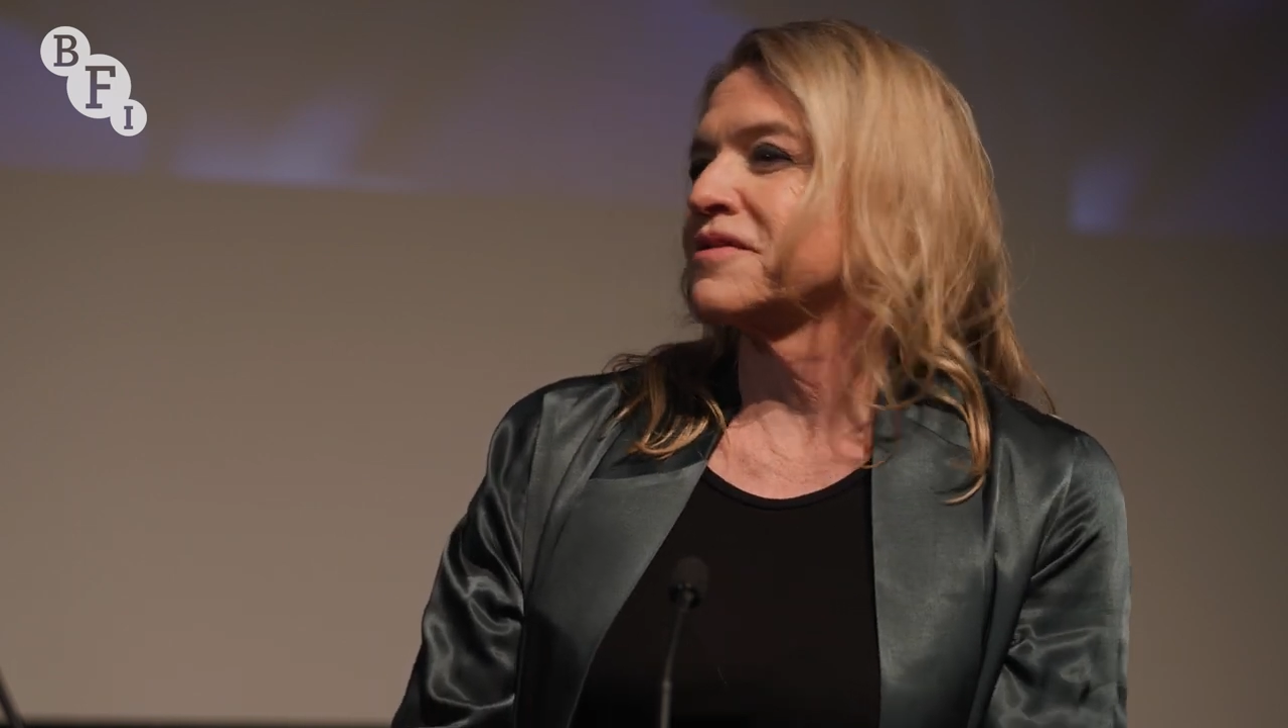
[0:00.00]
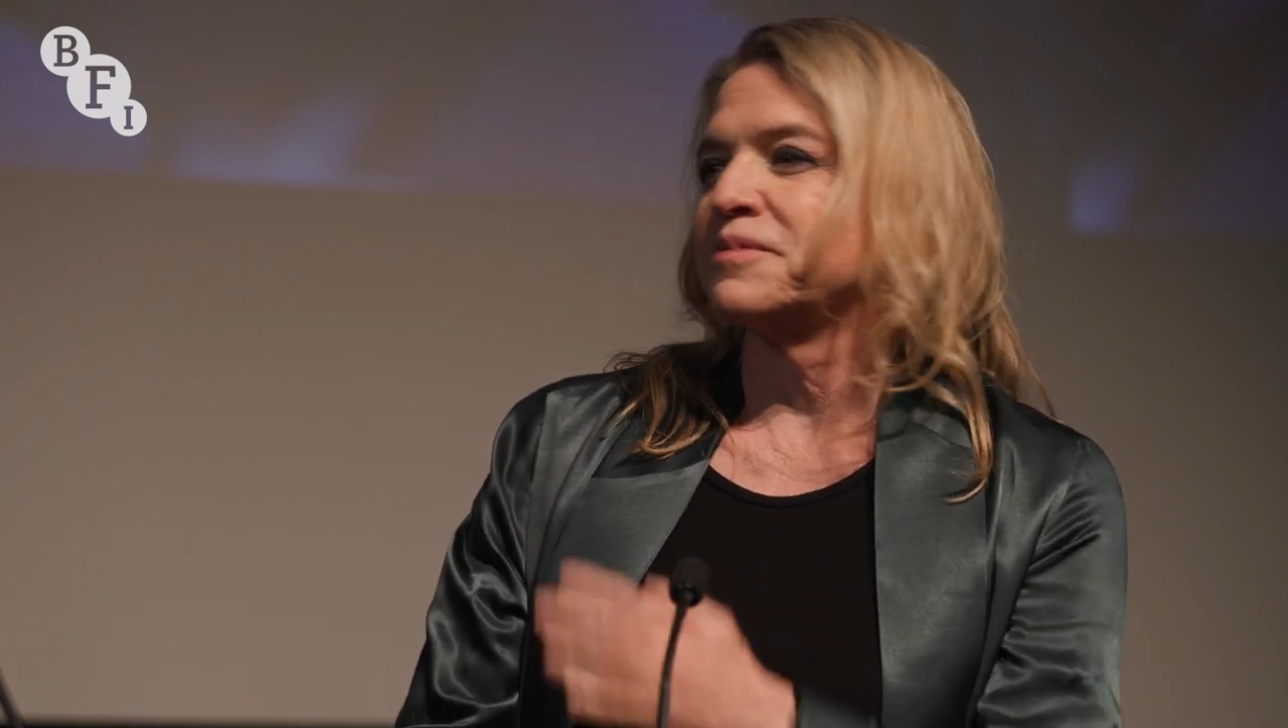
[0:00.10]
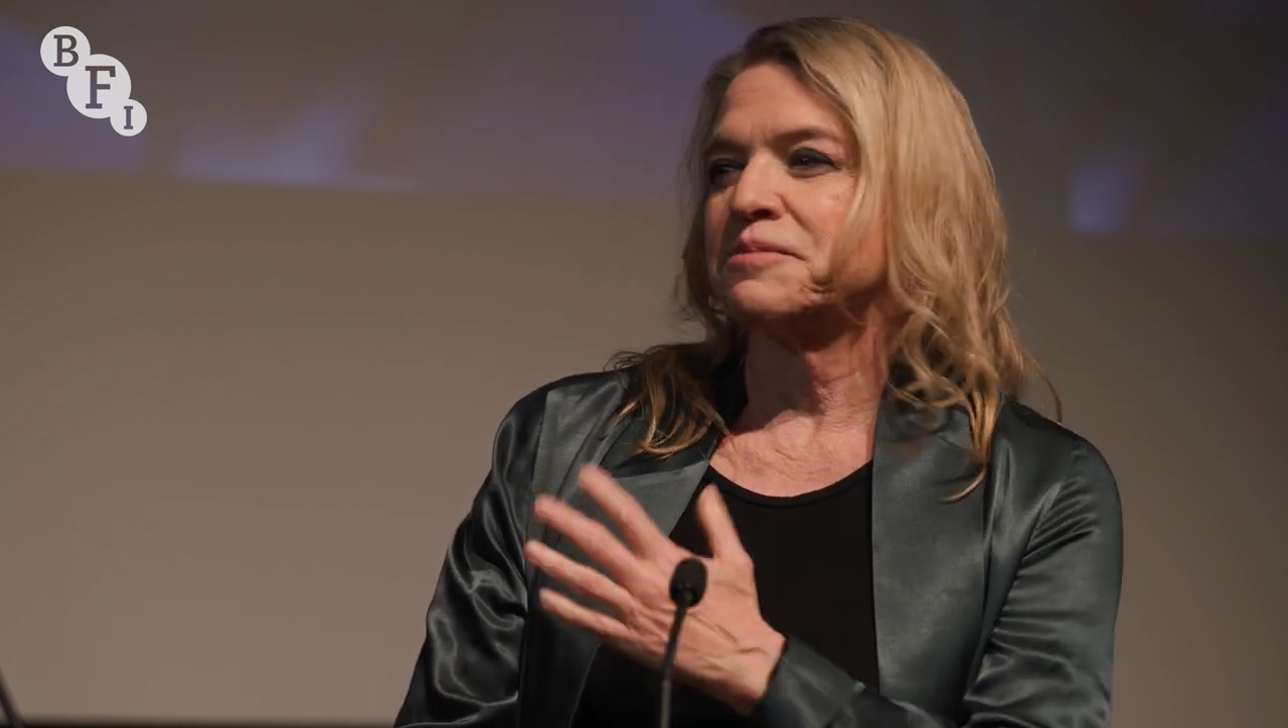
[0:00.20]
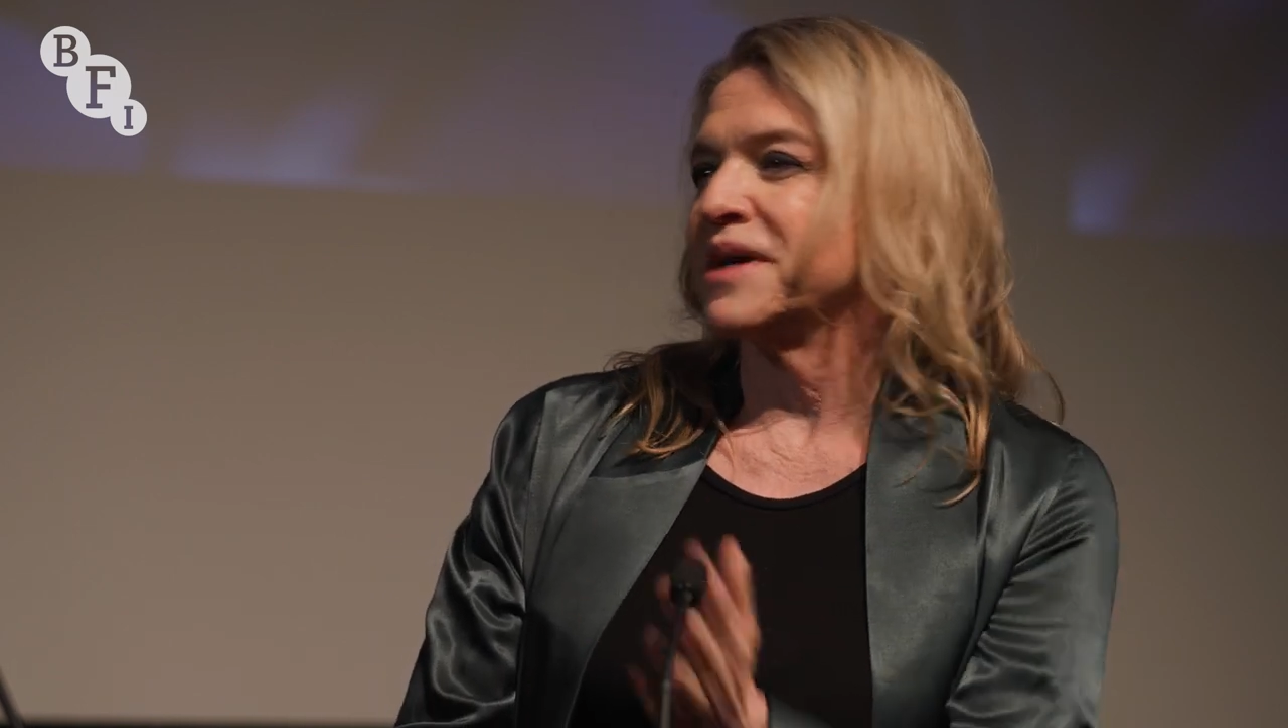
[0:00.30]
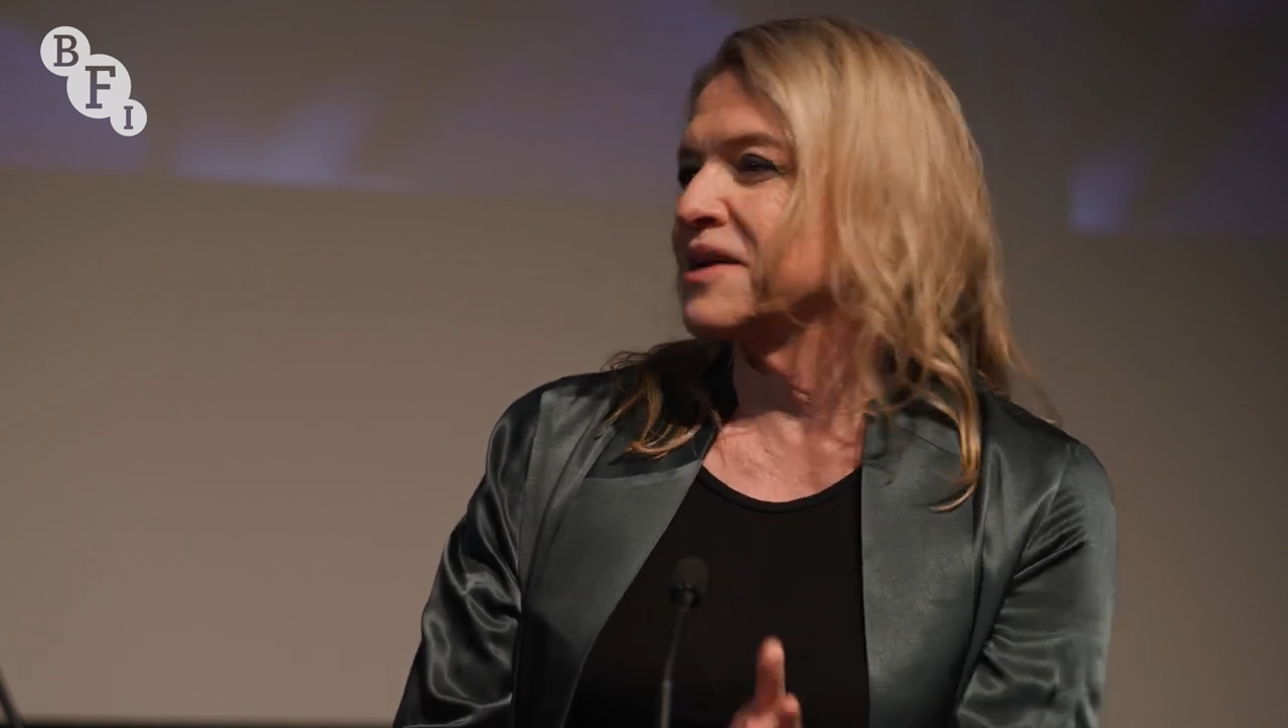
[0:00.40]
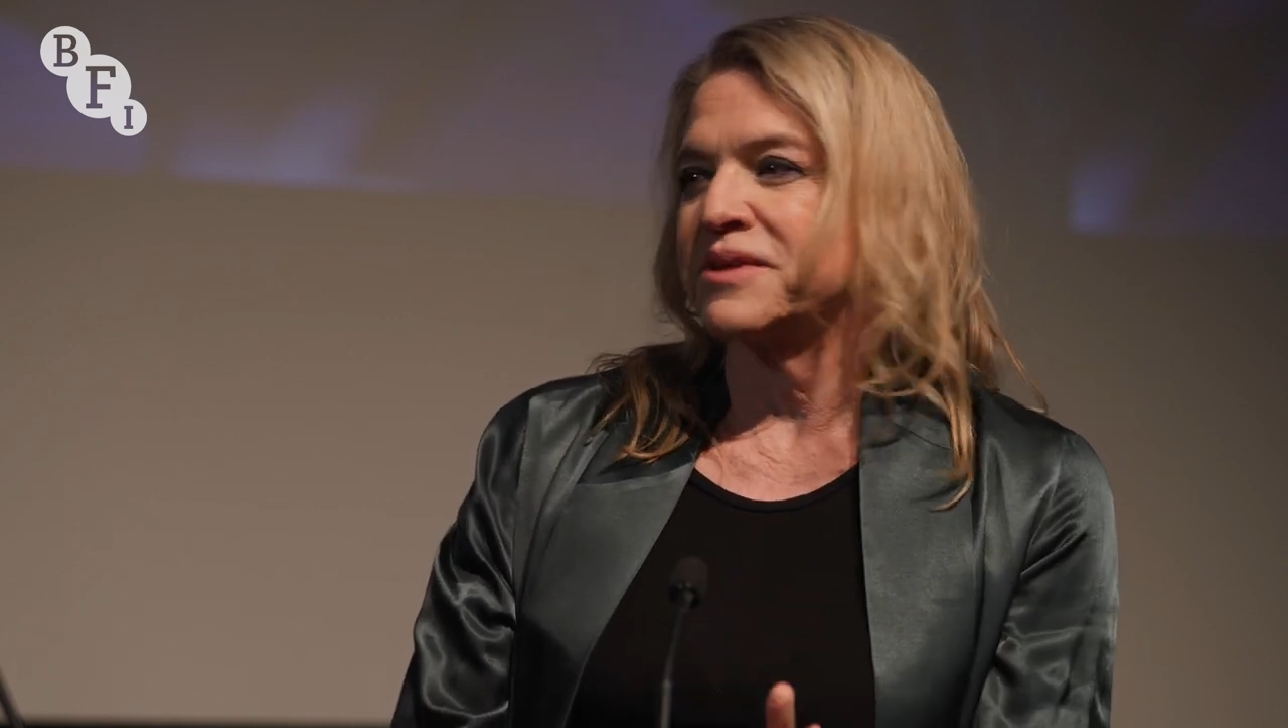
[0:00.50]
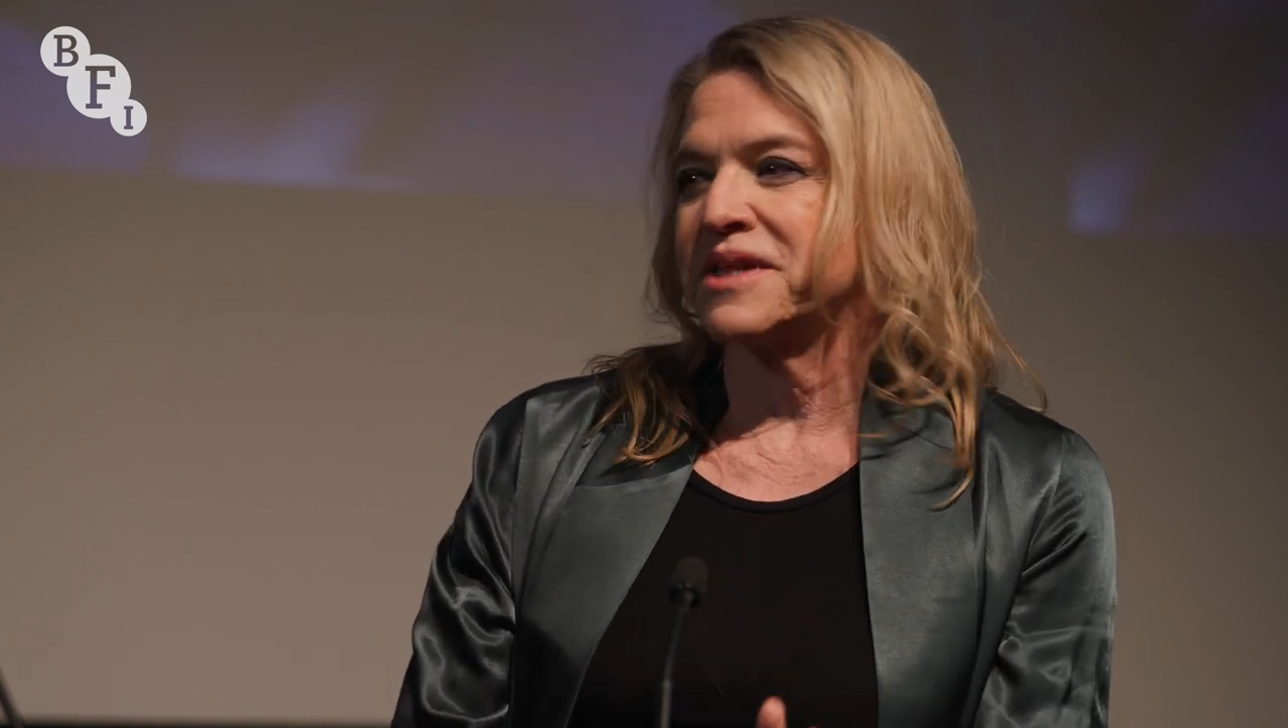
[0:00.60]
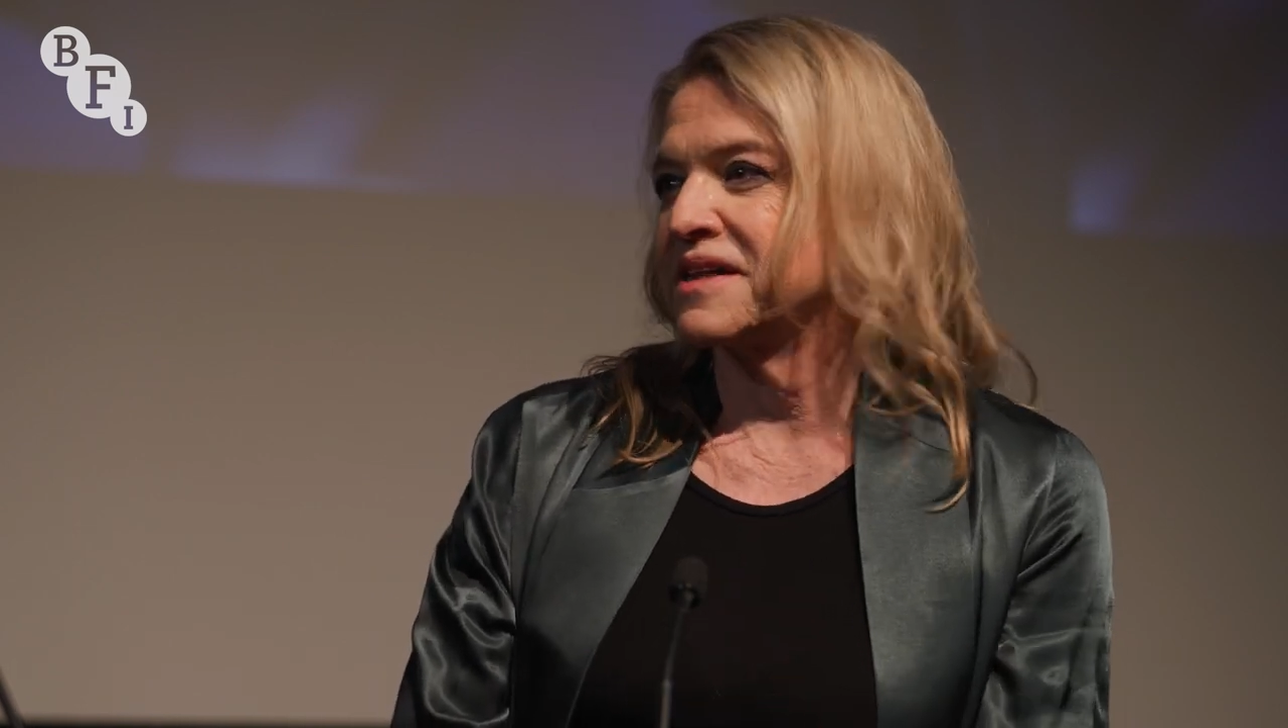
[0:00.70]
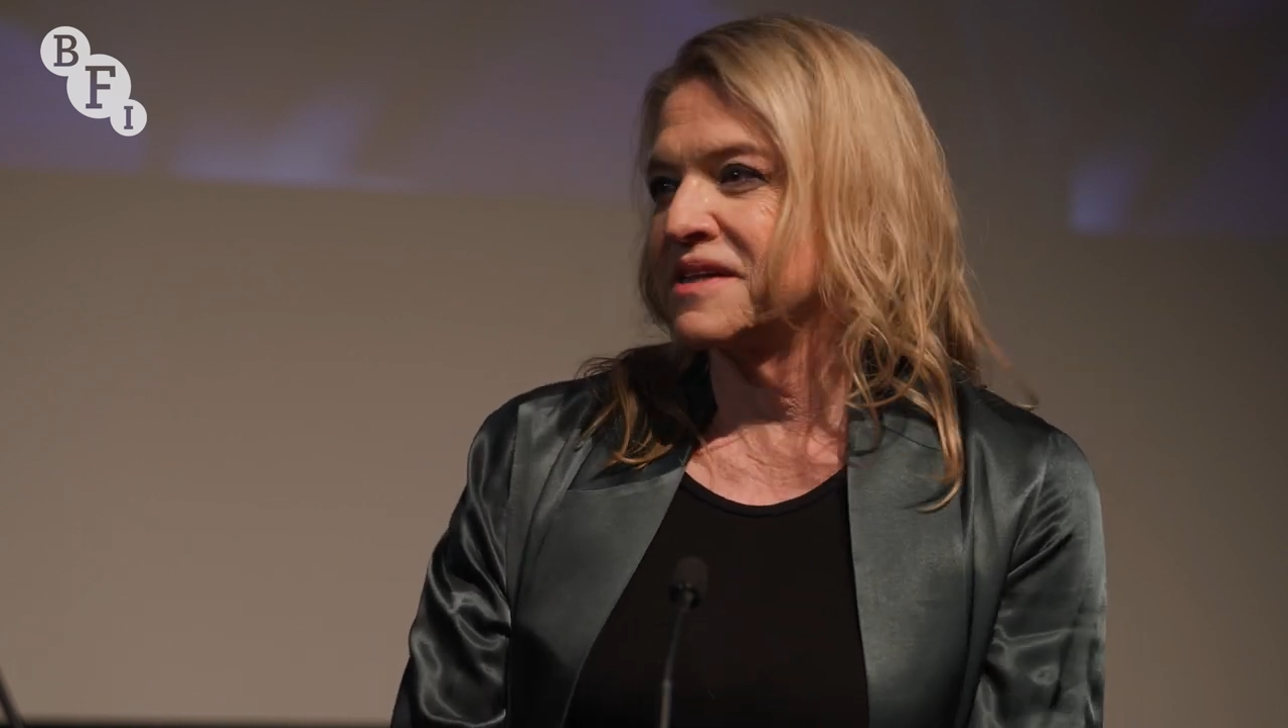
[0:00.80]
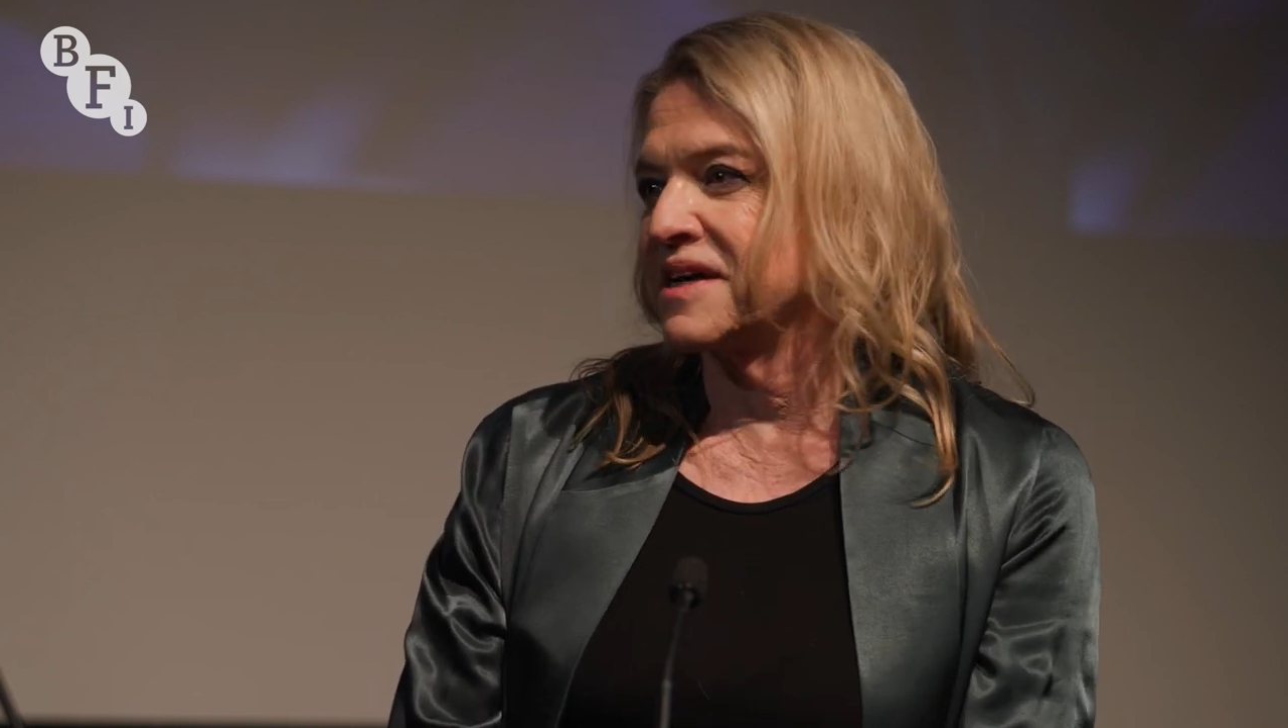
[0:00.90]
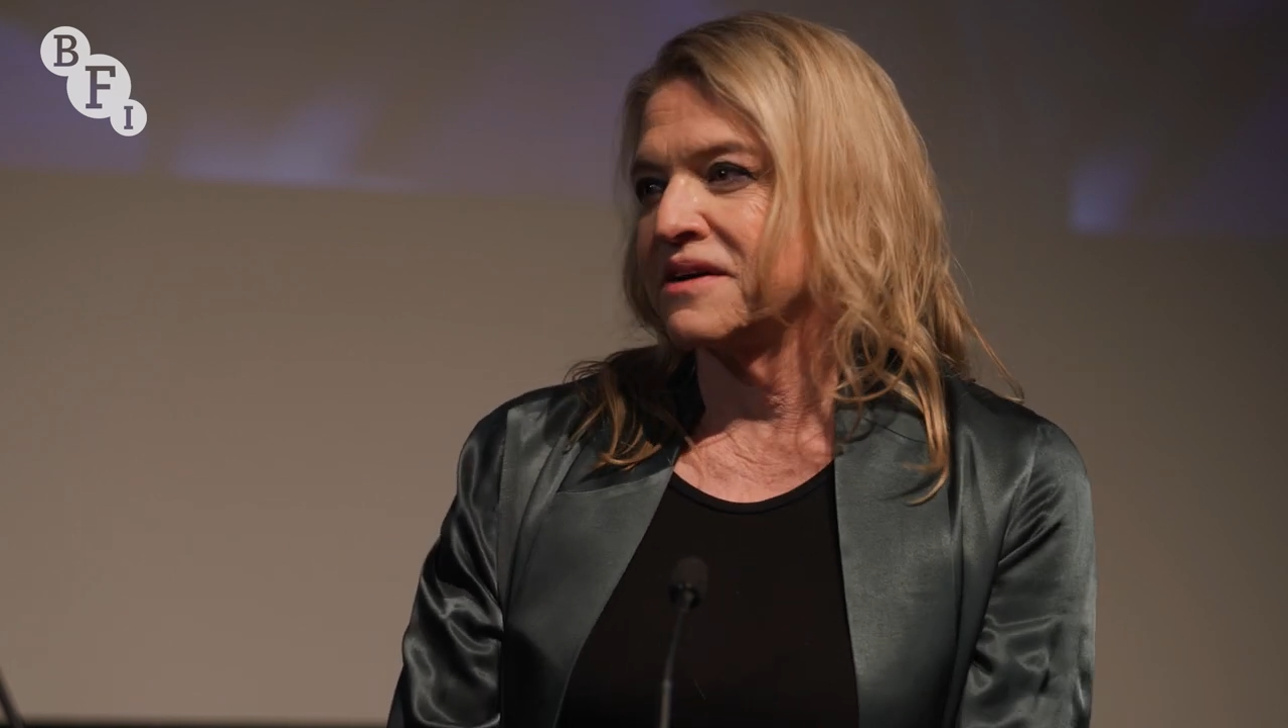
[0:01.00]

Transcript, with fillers: have been made without the